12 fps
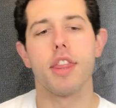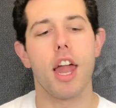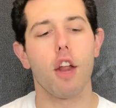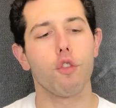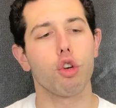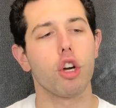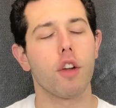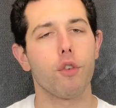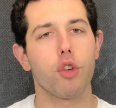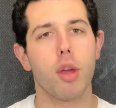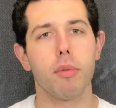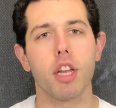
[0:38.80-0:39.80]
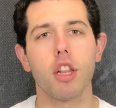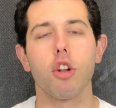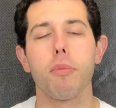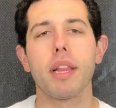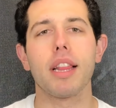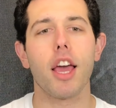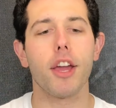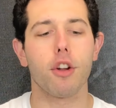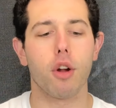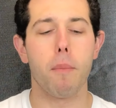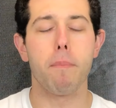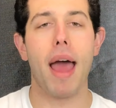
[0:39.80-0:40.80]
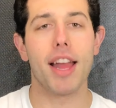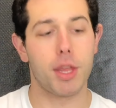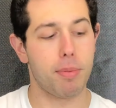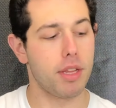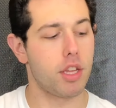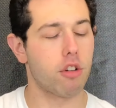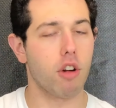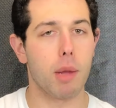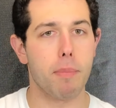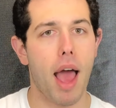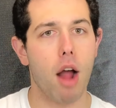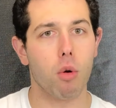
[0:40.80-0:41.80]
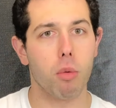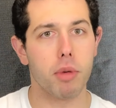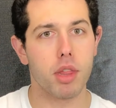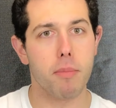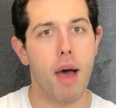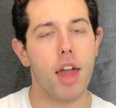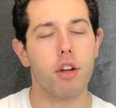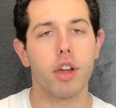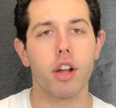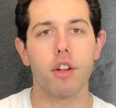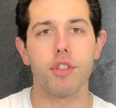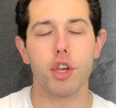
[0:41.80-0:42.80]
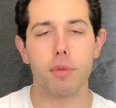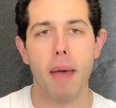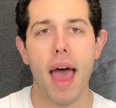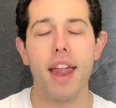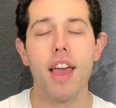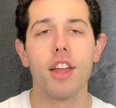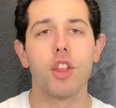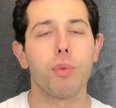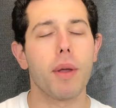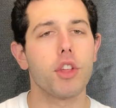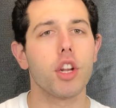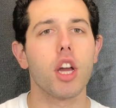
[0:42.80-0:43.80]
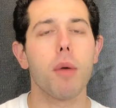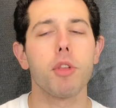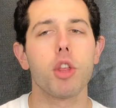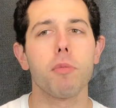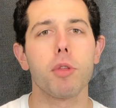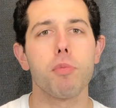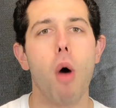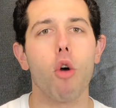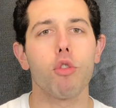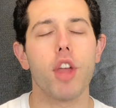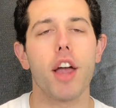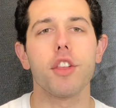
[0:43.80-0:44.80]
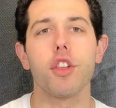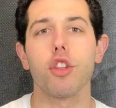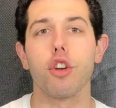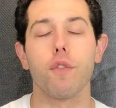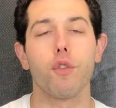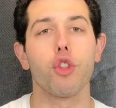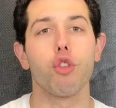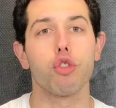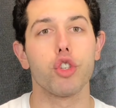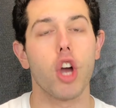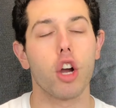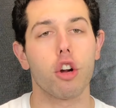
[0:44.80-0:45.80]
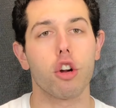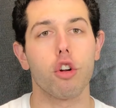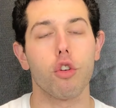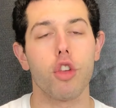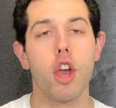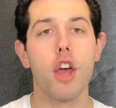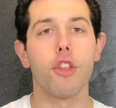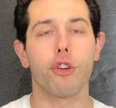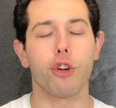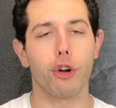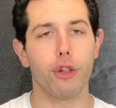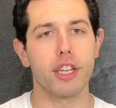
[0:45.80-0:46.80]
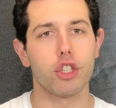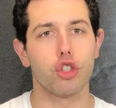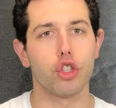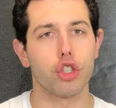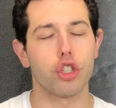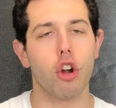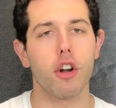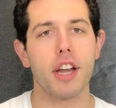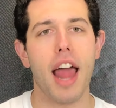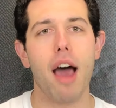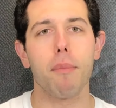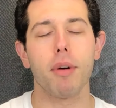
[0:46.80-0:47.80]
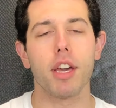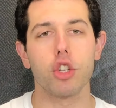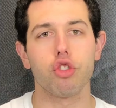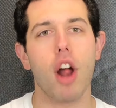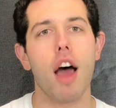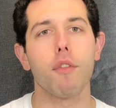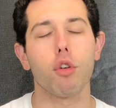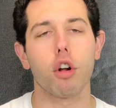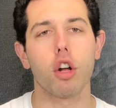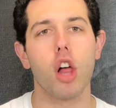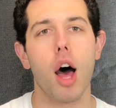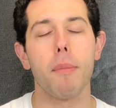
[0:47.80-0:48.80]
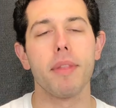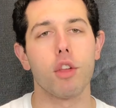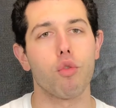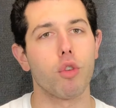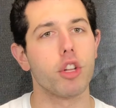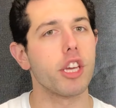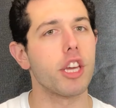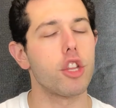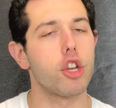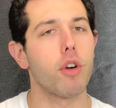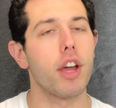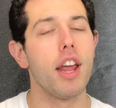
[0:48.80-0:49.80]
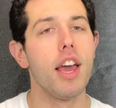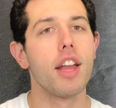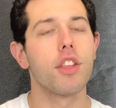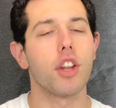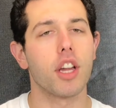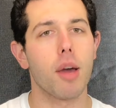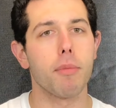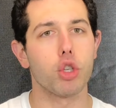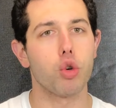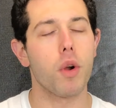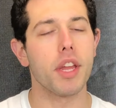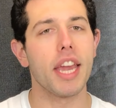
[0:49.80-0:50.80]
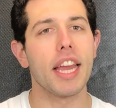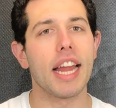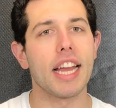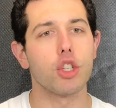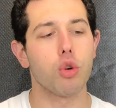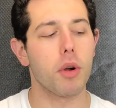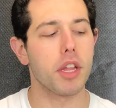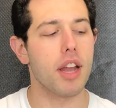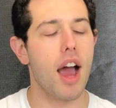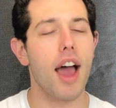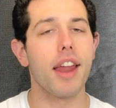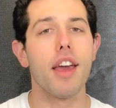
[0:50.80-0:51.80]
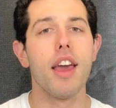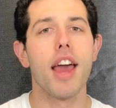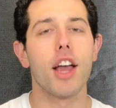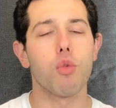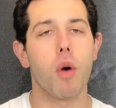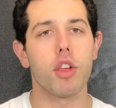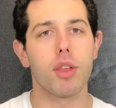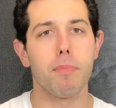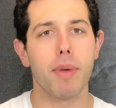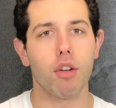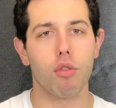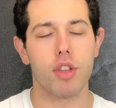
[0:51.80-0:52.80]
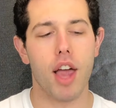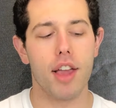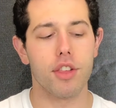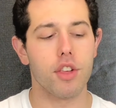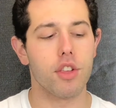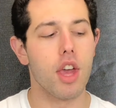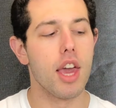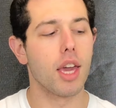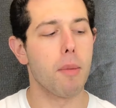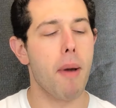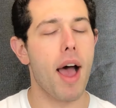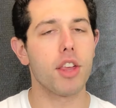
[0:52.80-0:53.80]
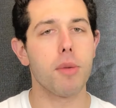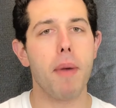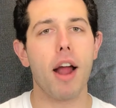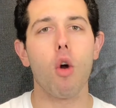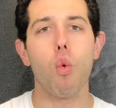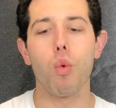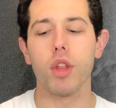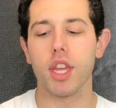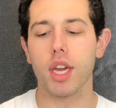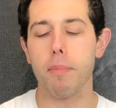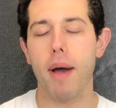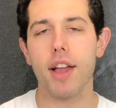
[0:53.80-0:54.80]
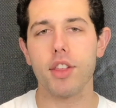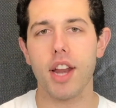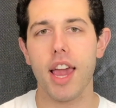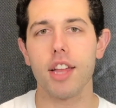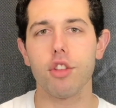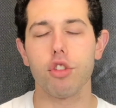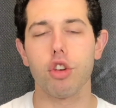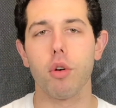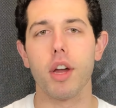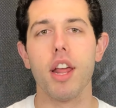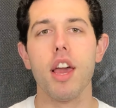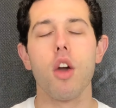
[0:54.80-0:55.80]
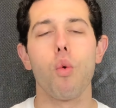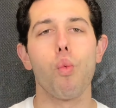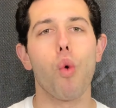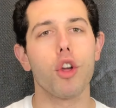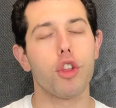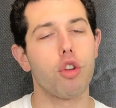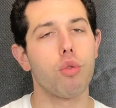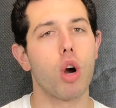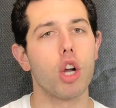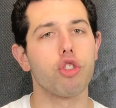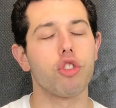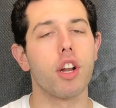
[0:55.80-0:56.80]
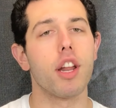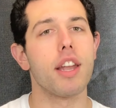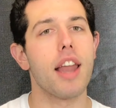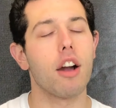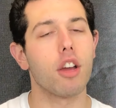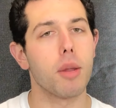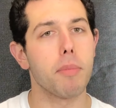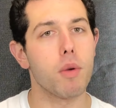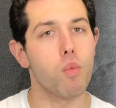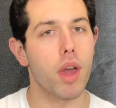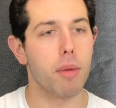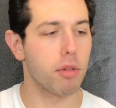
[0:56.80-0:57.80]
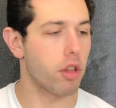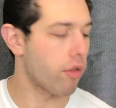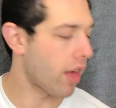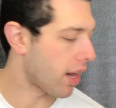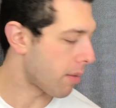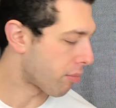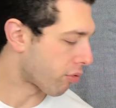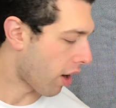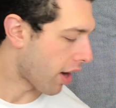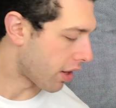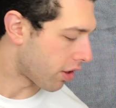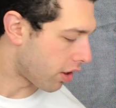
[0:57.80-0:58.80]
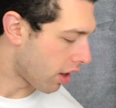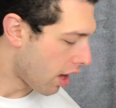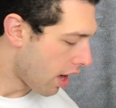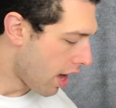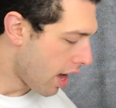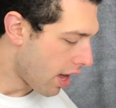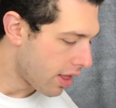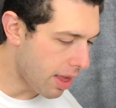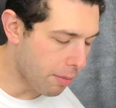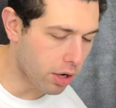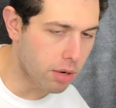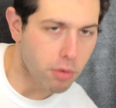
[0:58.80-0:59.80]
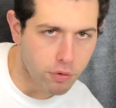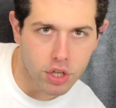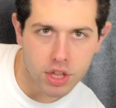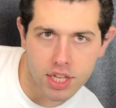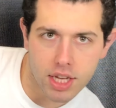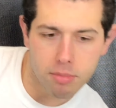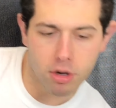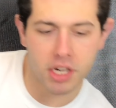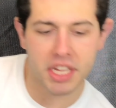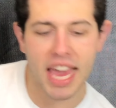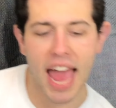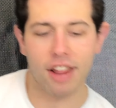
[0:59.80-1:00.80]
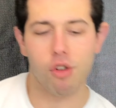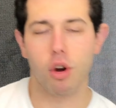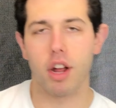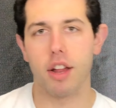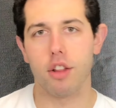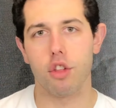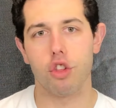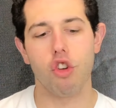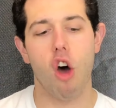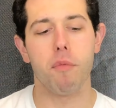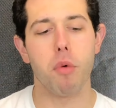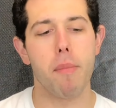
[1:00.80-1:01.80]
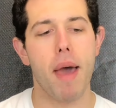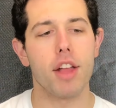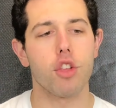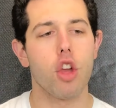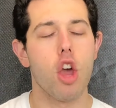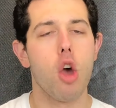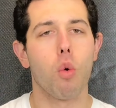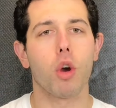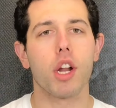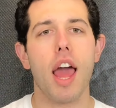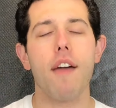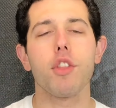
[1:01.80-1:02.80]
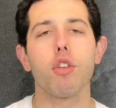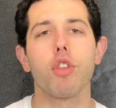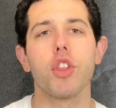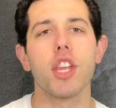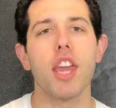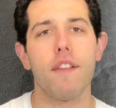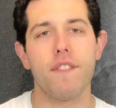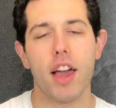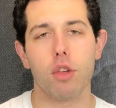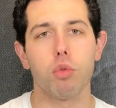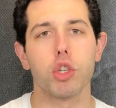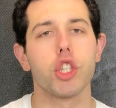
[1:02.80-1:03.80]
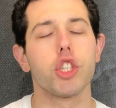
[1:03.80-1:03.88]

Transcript: Then, if you're looking for something a little bit lighter, bat speed to great power will be the motto here on this bat. This bat's going to come in some smaller sizes, good for those younger girls, the girl that's just starting out playing traveler club that's really into it. It's going to come in 28 and 29, as well as some bigger sizes. Composite barrel with the composite handle to it was 200, now going to be way below that in price. Then we're going to move to the DeMarini category in softball bats, we're going to have their CFX, which